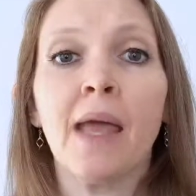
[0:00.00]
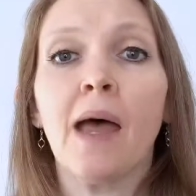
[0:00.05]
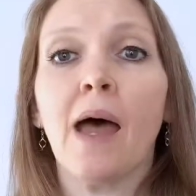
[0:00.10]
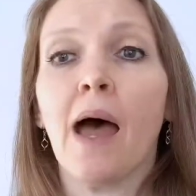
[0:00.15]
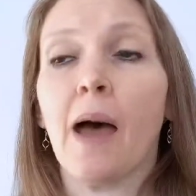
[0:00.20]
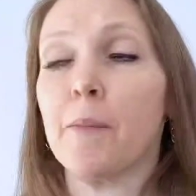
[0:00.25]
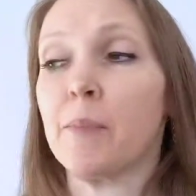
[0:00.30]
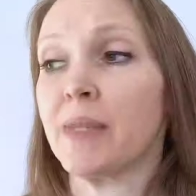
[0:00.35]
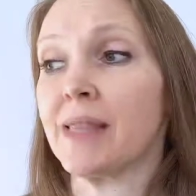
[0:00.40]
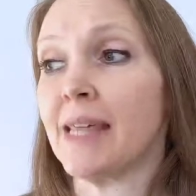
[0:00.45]

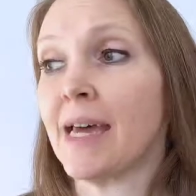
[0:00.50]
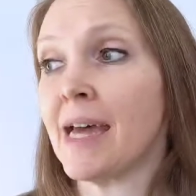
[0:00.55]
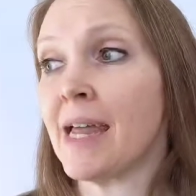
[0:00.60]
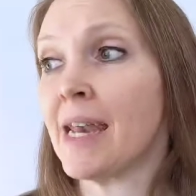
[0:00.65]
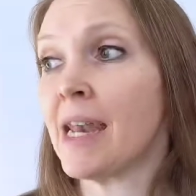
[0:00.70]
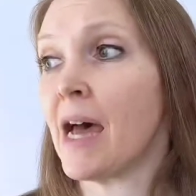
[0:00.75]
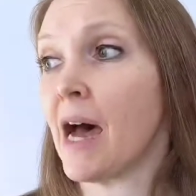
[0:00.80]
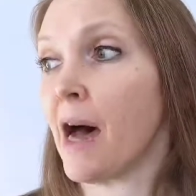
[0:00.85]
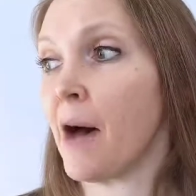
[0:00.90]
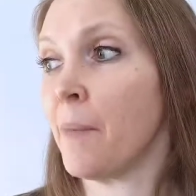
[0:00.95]
But
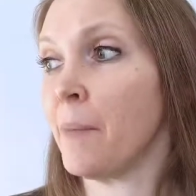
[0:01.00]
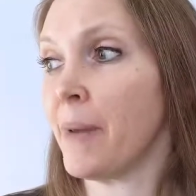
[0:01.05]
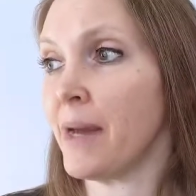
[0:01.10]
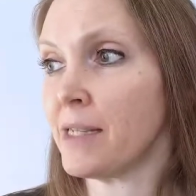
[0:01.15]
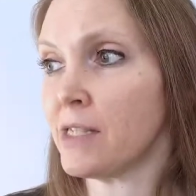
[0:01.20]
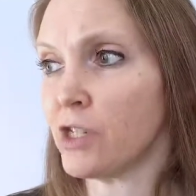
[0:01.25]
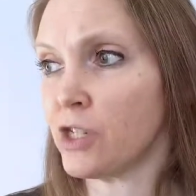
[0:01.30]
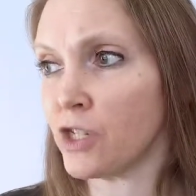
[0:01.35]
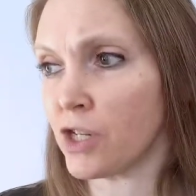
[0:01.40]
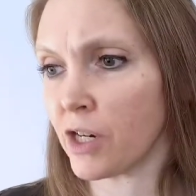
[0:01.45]
then a
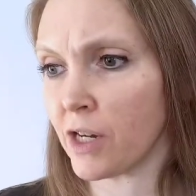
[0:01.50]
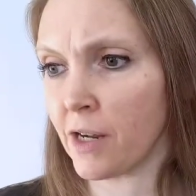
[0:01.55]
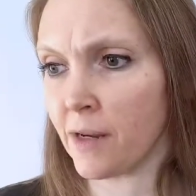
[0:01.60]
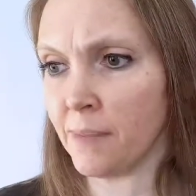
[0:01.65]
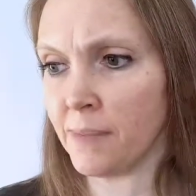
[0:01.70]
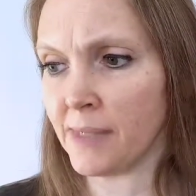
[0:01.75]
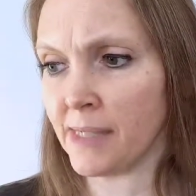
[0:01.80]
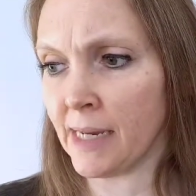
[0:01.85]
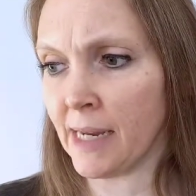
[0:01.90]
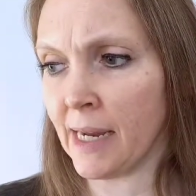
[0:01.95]
messenger
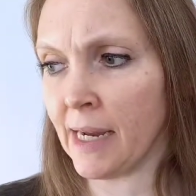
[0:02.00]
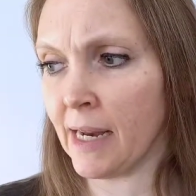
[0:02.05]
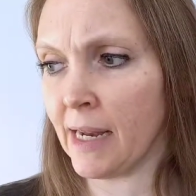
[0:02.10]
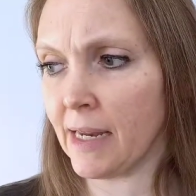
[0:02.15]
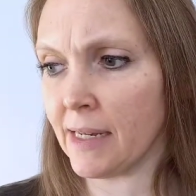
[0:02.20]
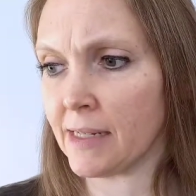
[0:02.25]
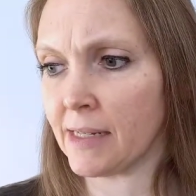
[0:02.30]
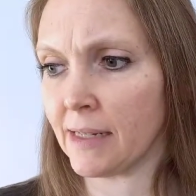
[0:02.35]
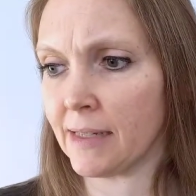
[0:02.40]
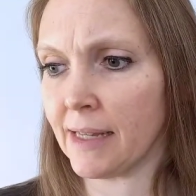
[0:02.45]
comes in
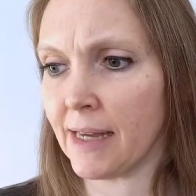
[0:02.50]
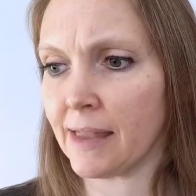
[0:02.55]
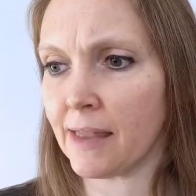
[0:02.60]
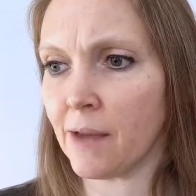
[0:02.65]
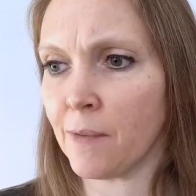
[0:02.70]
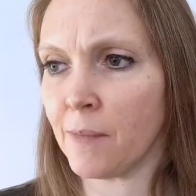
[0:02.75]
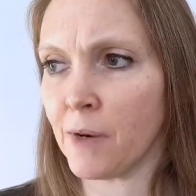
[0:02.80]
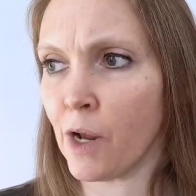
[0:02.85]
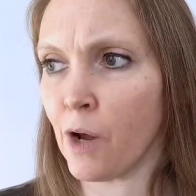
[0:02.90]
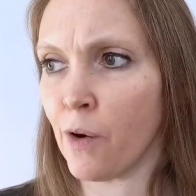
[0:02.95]
to let
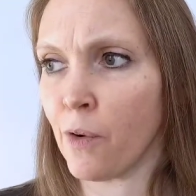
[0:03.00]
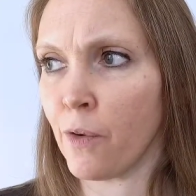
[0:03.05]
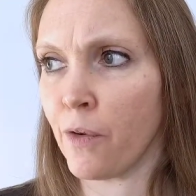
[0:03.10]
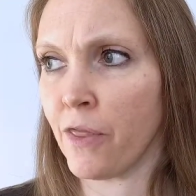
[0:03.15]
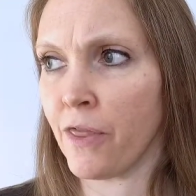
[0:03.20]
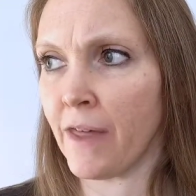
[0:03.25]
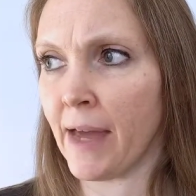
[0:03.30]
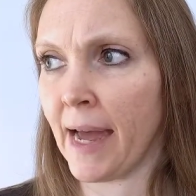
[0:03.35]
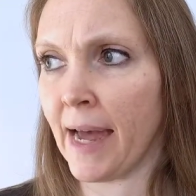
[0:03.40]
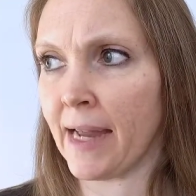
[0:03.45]
them know
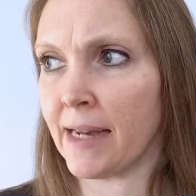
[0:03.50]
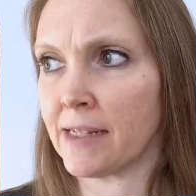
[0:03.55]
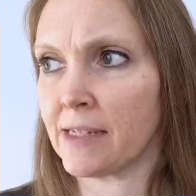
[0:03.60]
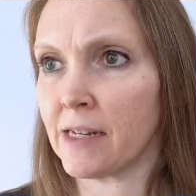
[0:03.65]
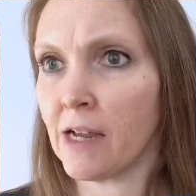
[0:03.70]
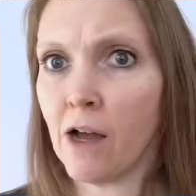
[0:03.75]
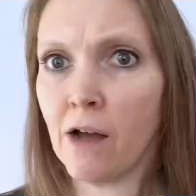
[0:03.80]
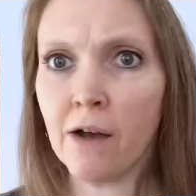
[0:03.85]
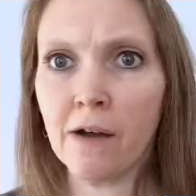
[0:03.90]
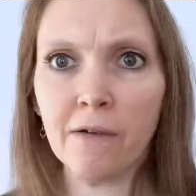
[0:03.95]
that
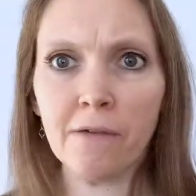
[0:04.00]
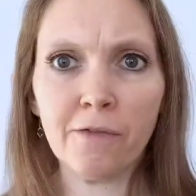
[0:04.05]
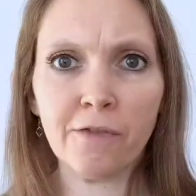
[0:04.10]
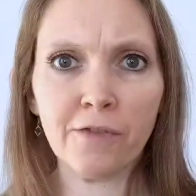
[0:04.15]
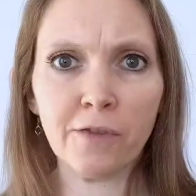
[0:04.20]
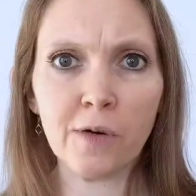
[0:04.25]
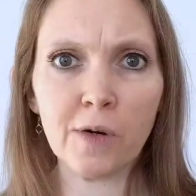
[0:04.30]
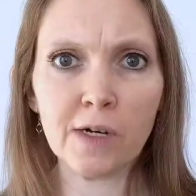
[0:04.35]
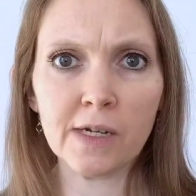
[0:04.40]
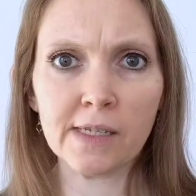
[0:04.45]

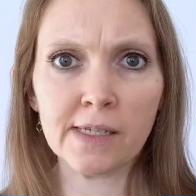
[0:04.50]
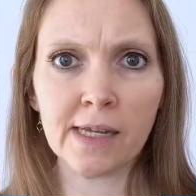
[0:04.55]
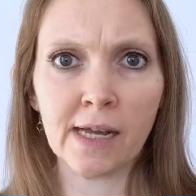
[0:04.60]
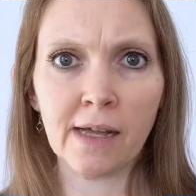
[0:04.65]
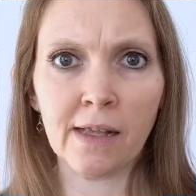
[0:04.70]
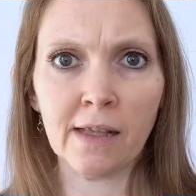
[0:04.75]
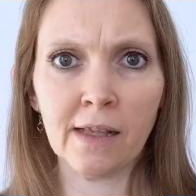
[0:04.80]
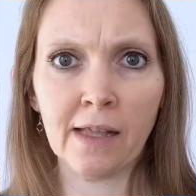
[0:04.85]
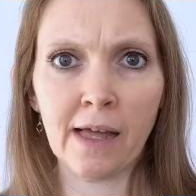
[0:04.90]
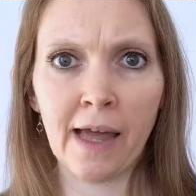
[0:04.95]

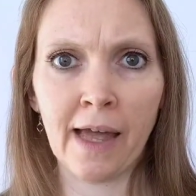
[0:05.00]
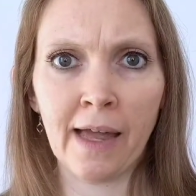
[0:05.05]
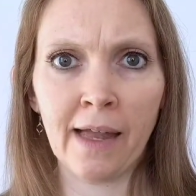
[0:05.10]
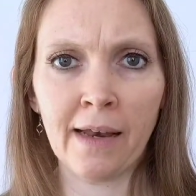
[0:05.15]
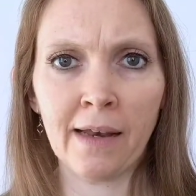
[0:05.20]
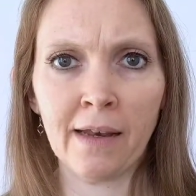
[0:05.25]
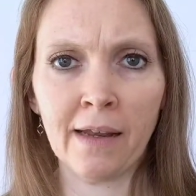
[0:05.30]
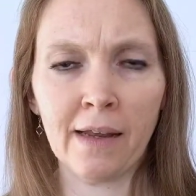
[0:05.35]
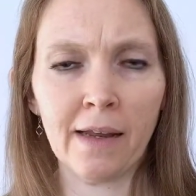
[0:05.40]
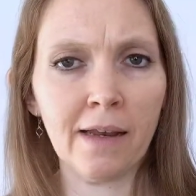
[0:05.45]
Florizel
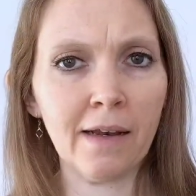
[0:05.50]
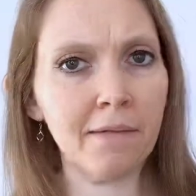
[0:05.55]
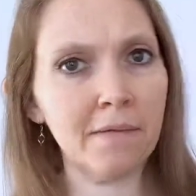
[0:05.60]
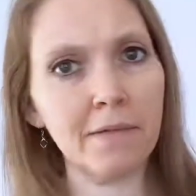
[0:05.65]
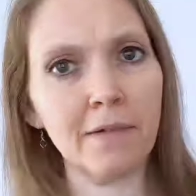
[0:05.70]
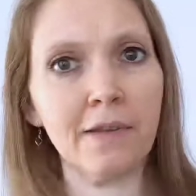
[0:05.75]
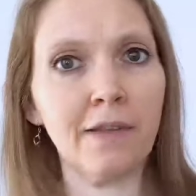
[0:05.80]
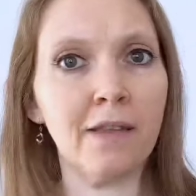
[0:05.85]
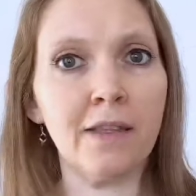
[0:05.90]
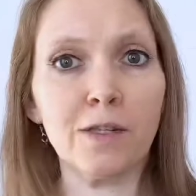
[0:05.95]
and
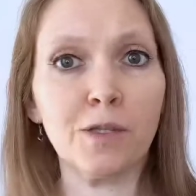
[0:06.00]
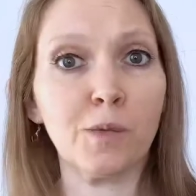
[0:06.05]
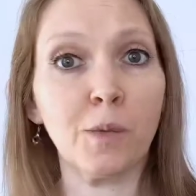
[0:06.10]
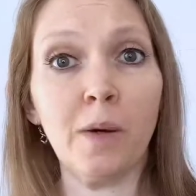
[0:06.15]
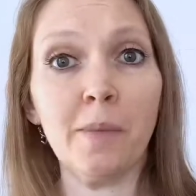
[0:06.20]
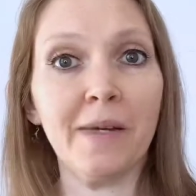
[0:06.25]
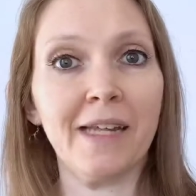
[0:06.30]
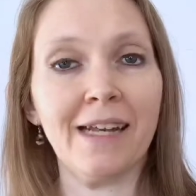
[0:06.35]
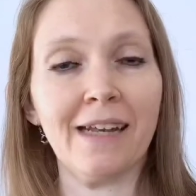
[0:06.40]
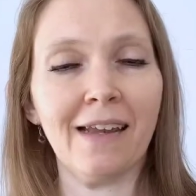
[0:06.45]
this
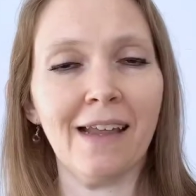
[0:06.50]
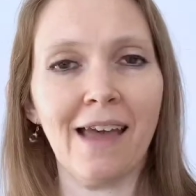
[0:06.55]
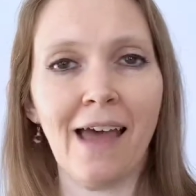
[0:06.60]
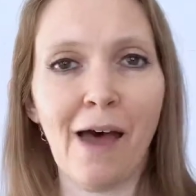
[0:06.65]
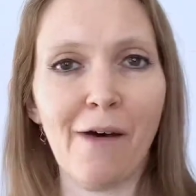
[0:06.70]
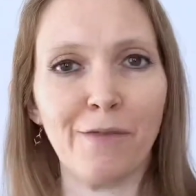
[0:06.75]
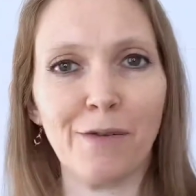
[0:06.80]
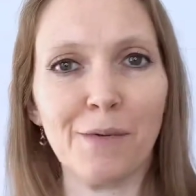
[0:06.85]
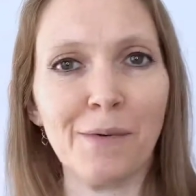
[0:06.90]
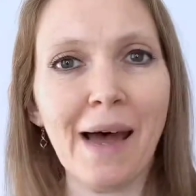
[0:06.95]
woman
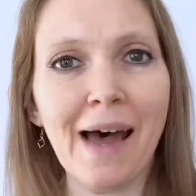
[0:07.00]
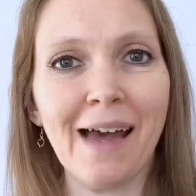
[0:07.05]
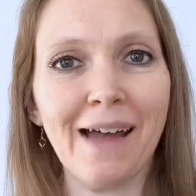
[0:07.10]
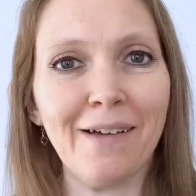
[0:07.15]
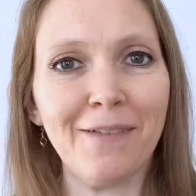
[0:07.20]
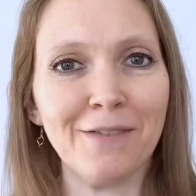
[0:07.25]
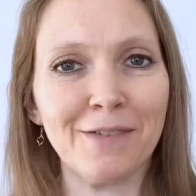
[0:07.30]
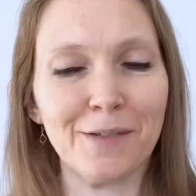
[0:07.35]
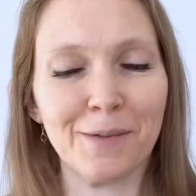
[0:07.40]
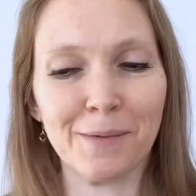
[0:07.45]
have
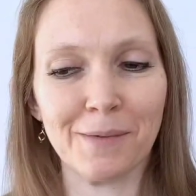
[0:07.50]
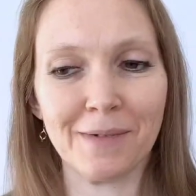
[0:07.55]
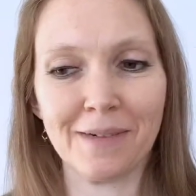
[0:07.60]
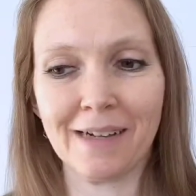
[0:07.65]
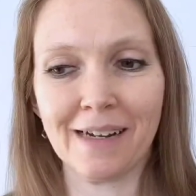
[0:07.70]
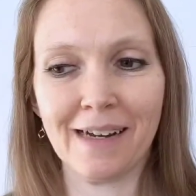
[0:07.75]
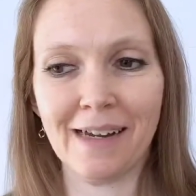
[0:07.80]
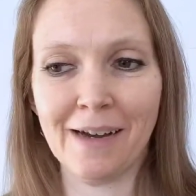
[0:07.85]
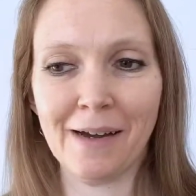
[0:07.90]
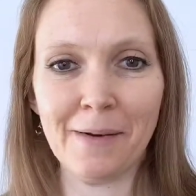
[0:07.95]
arrived
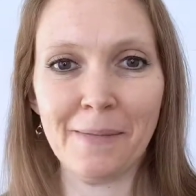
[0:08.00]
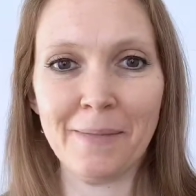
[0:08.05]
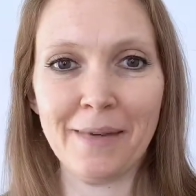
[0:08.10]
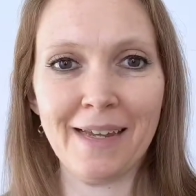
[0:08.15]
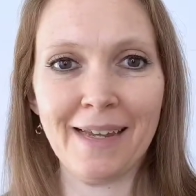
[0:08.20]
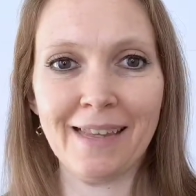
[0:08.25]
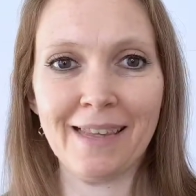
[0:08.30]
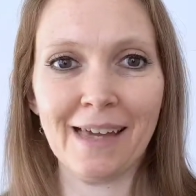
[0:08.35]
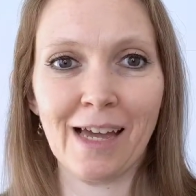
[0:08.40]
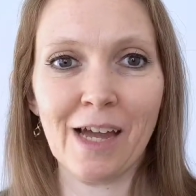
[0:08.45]

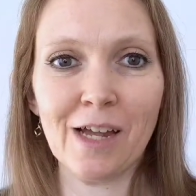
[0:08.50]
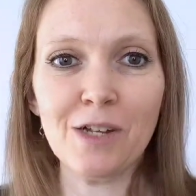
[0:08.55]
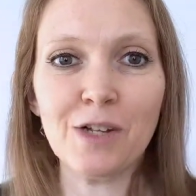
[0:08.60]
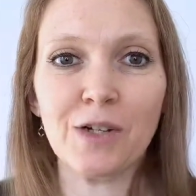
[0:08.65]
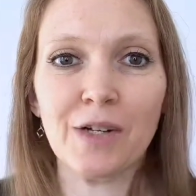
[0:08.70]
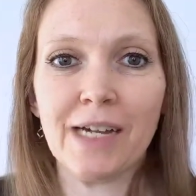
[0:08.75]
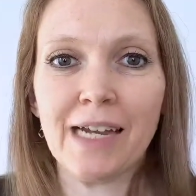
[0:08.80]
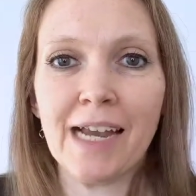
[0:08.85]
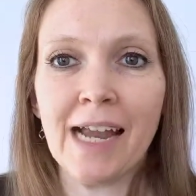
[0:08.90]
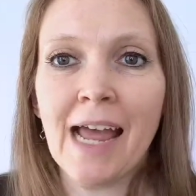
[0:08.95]
in the
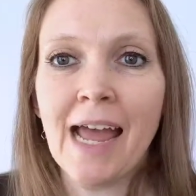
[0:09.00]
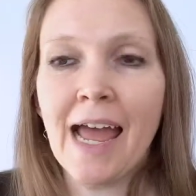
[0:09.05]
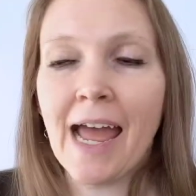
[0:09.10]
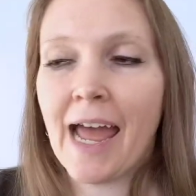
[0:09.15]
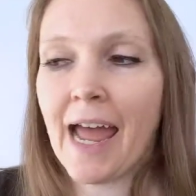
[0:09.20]
country.